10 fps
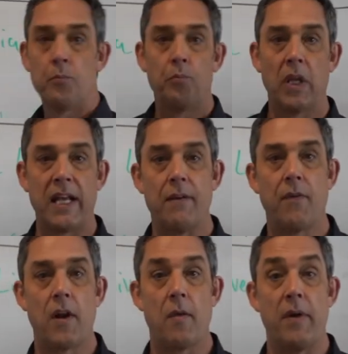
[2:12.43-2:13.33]
play in
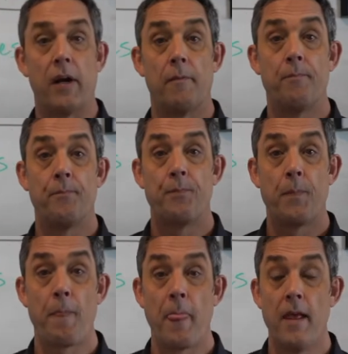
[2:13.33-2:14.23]
front of the mirror.
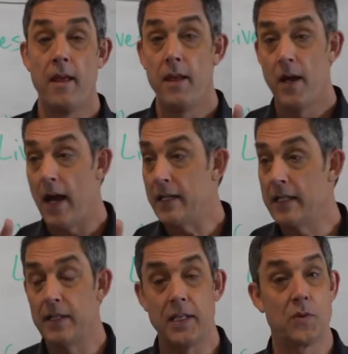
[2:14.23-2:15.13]
I
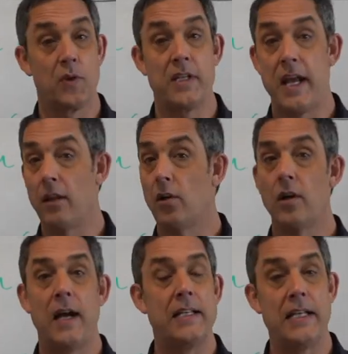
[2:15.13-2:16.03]
did this with
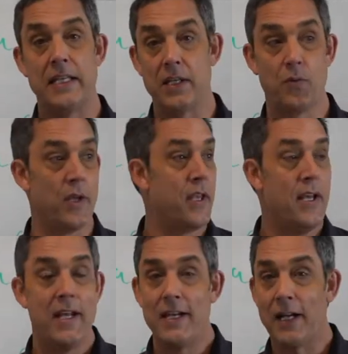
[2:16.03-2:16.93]
Taylor, I did this with
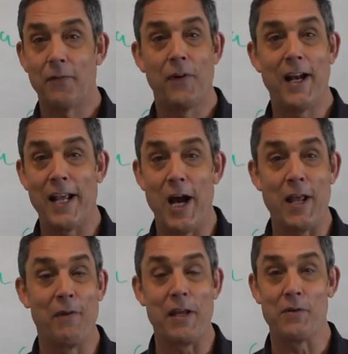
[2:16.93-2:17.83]
Nick
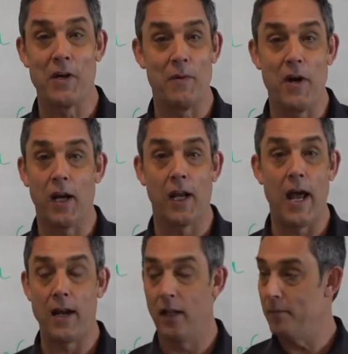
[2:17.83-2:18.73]
Fradiani when he was on American
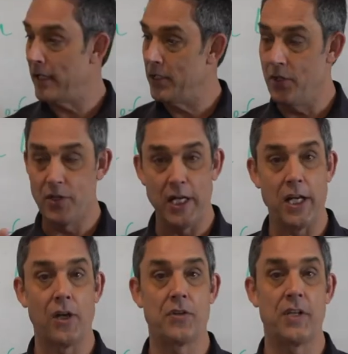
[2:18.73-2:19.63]
Idol. I'm like, dude, you need
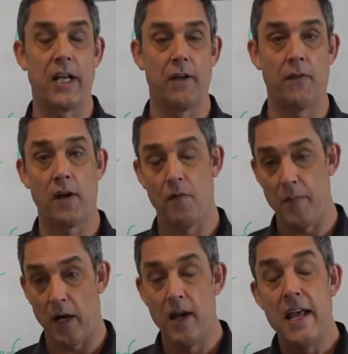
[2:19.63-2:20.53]
to go sing in front of a
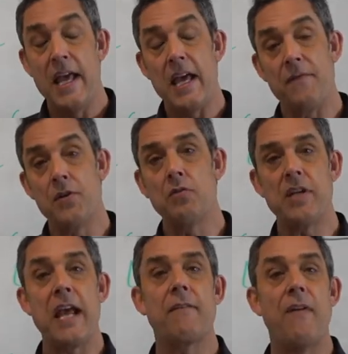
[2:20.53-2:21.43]
mirror. If you
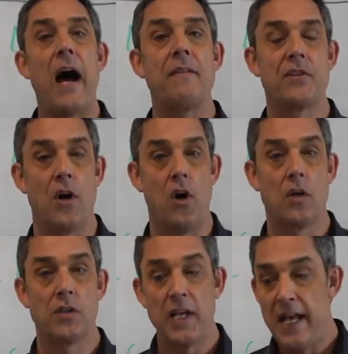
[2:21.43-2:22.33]
take five
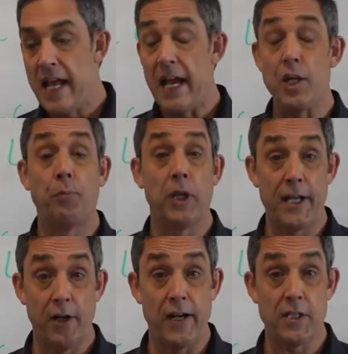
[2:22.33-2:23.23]
songs and you
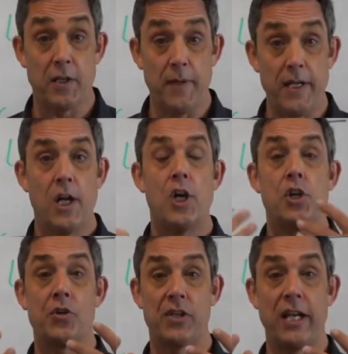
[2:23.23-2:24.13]
play your instrument,
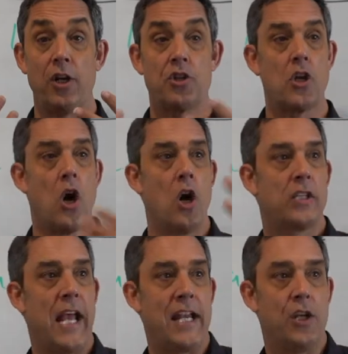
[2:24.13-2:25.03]
you sing your
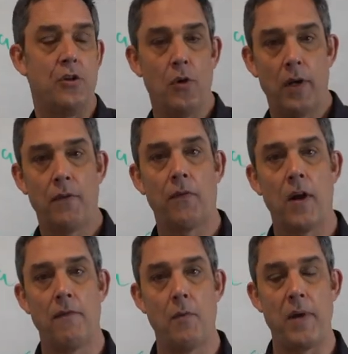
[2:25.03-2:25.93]
songs and you do it in
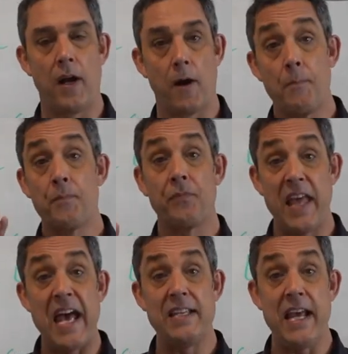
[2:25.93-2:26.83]
front of a mirror,
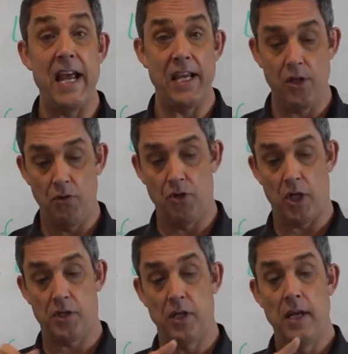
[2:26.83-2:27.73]
that day you
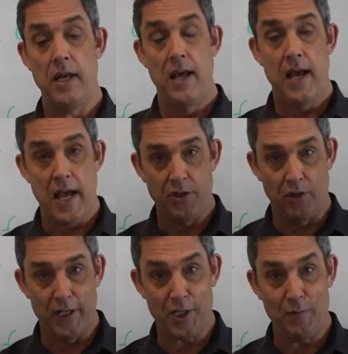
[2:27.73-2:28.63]
just had
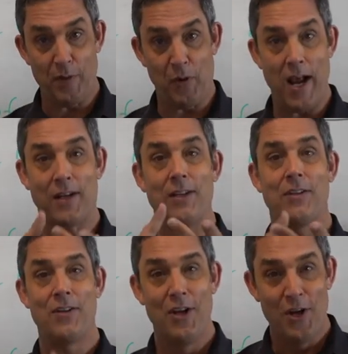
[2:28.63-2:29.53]
your instrument
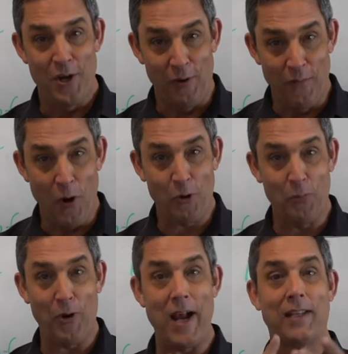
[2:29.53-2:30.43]
practice, your vocal
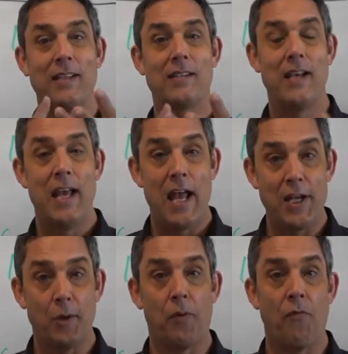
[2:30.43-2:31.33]
practice,
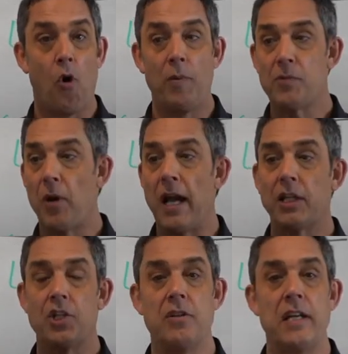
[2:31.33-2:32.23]
and your performance
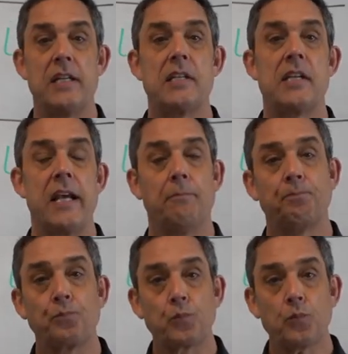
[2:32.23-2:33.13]
practice. You need to
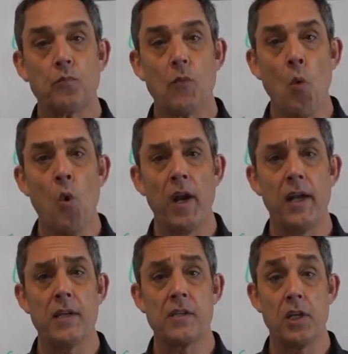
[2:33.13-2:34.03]
see what it
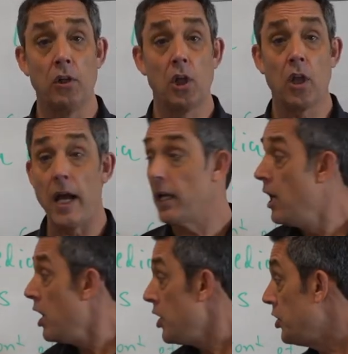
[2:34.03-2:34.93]
is that you look like.
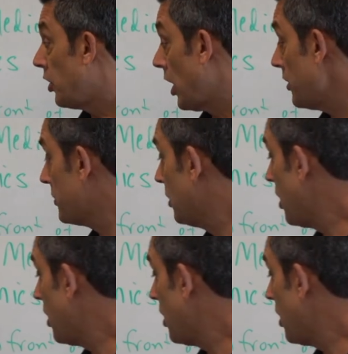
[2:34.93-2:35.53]
You can also